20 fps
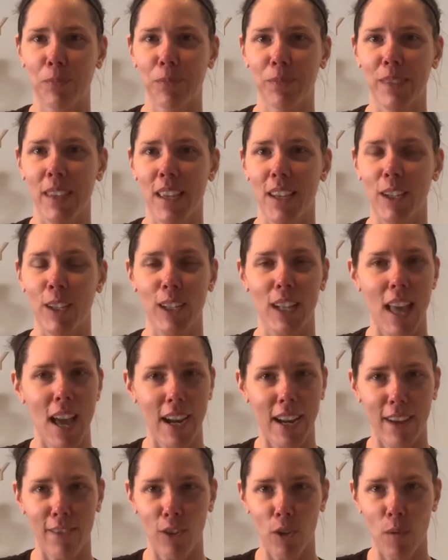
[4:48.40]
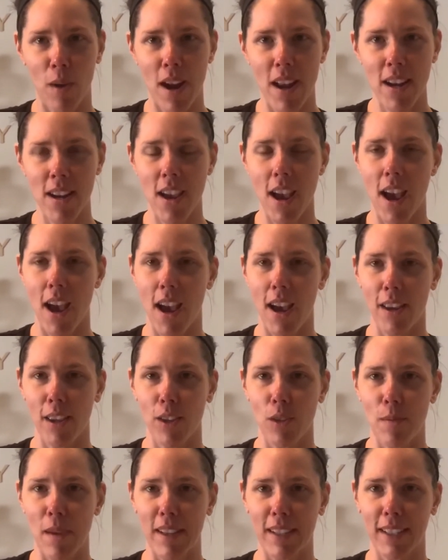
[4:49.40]
Good luck, everyone.
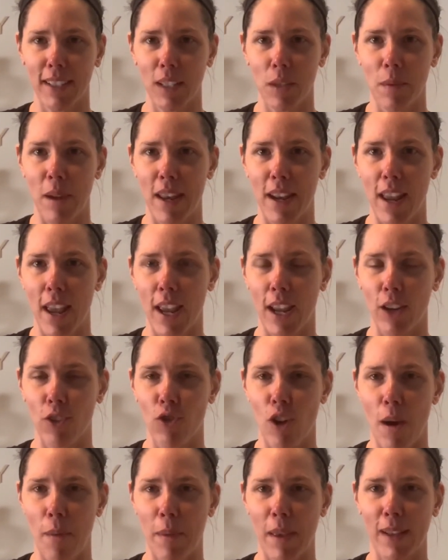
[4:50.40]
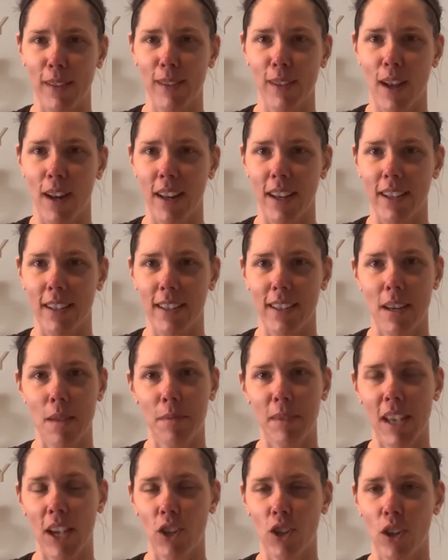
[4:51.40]
You basically win a drop-in sauna and steam
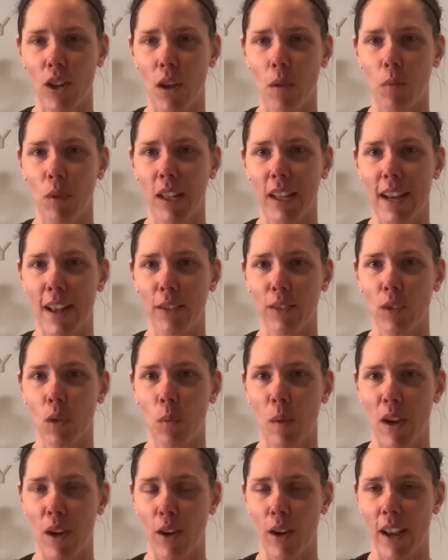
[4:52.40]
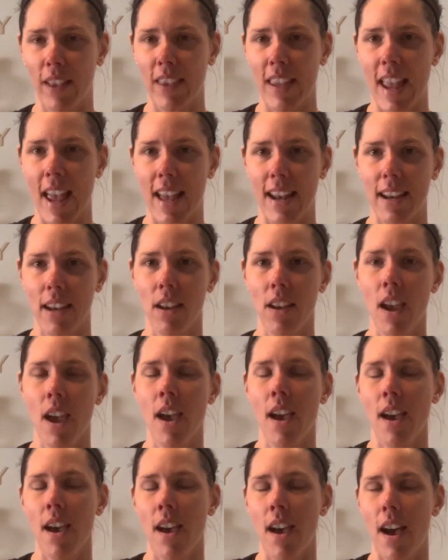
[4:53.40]
session, and we'll announce the winner at the end
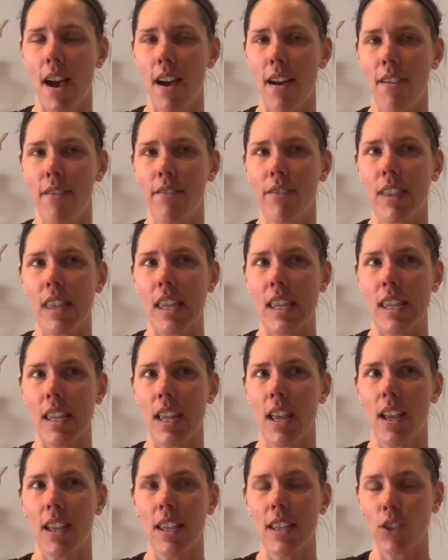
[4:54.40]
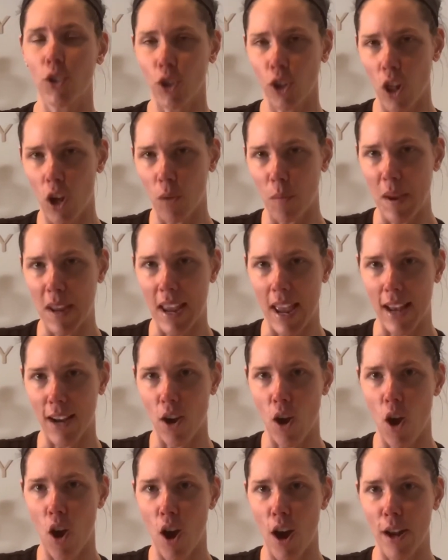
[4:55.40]
of the Easter long weekend
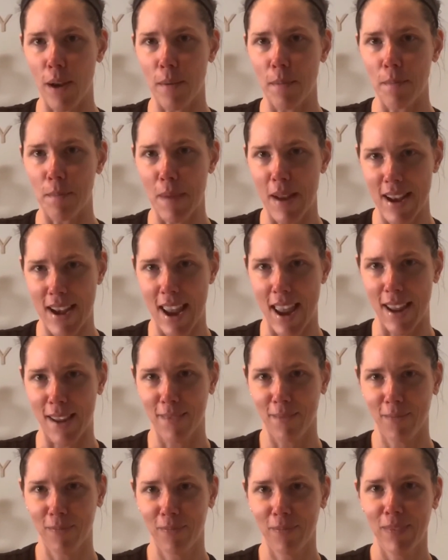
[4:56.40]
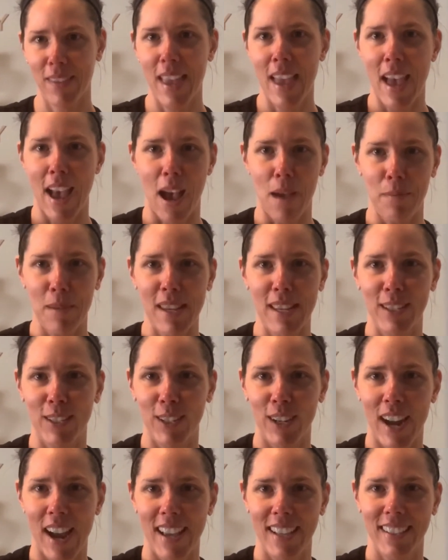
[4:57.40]
on Monday. Happy Easter,
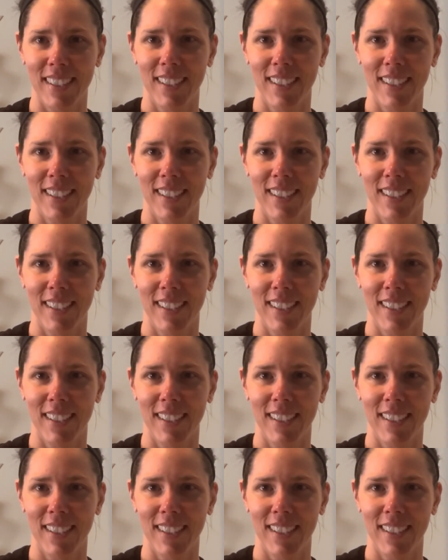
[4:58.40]
guys.